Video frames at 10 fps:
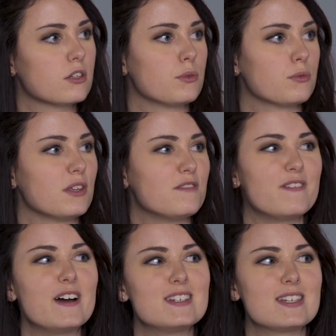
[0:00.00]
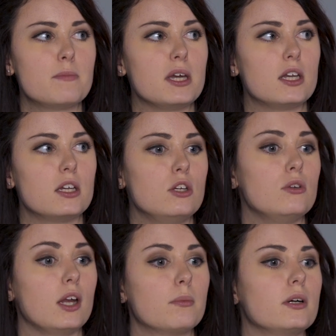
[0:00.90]
It was really fun to be in a
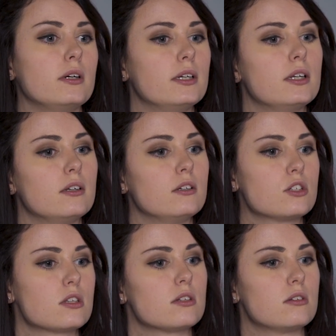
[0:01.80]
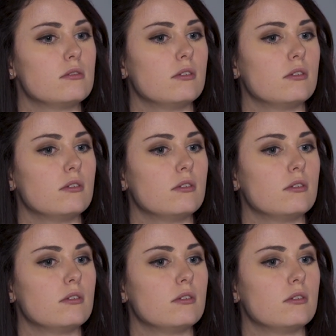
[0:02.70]
new neighborhood and just